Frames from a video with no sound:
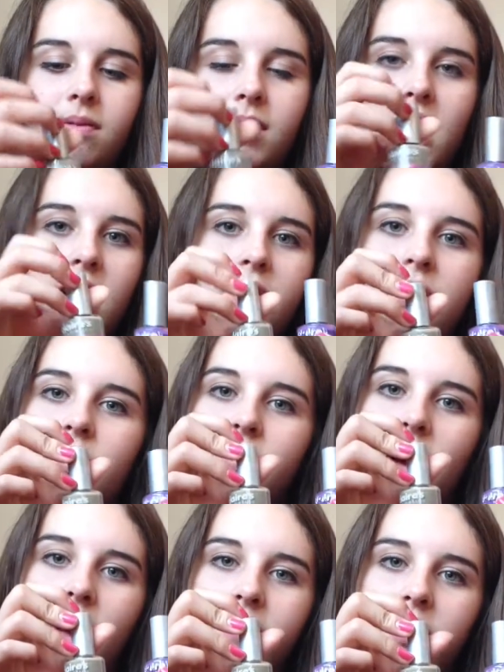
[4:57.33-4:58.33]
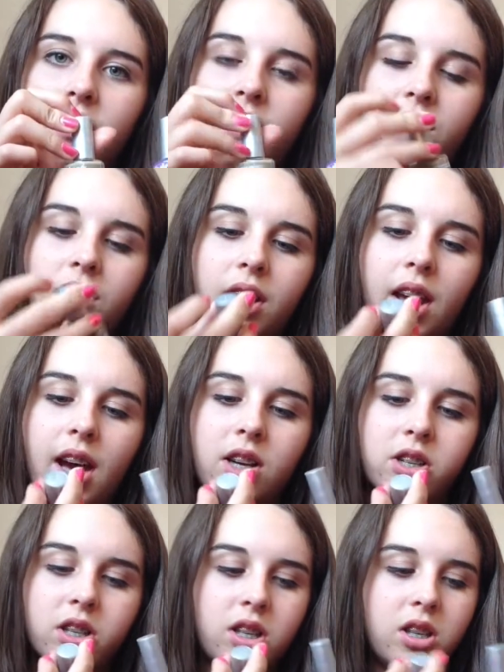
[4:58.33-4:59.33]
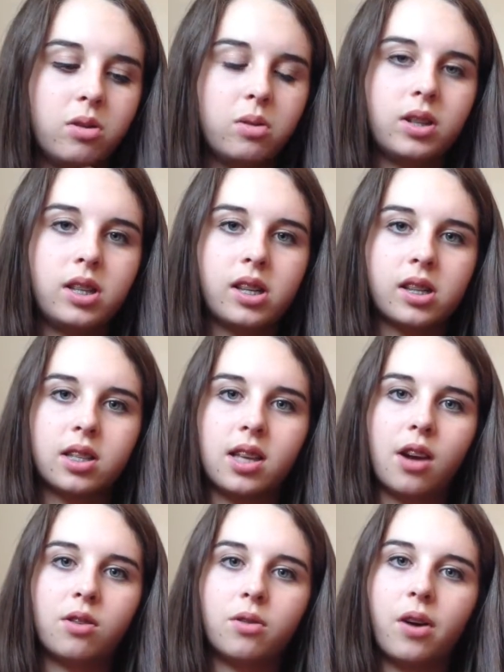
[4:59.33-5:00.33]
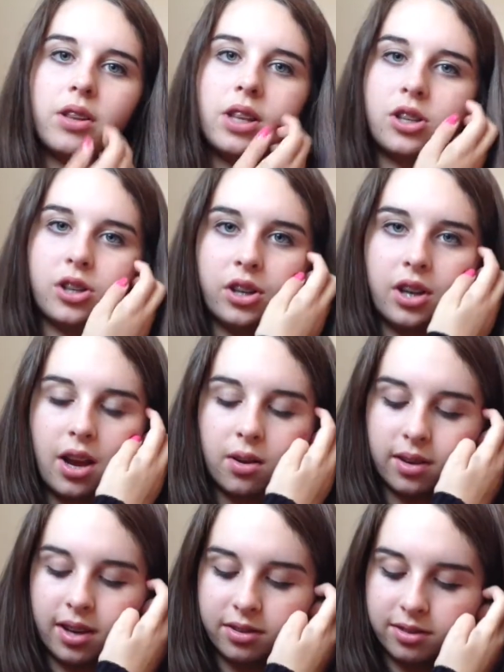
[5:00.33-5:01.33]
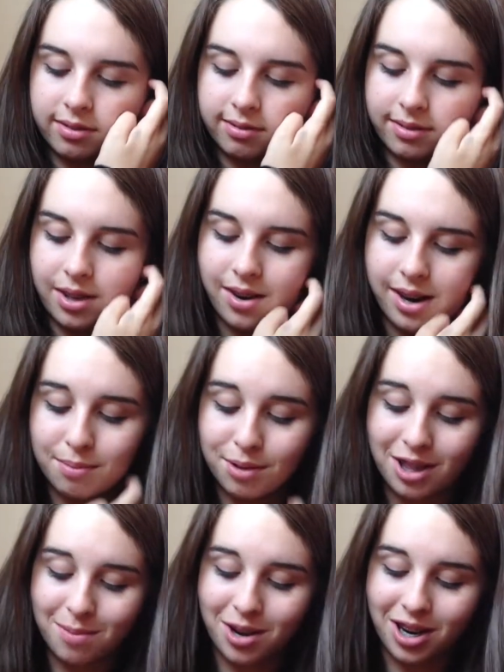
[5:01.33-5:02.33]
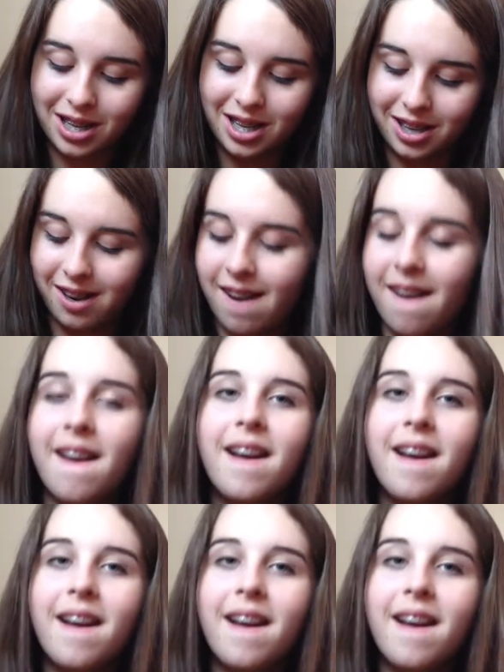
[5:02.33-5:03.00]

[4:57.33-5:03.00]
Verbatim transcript: I don't know. I've never really actually used these because I don't know how they turn out. I don't know how to put them on either.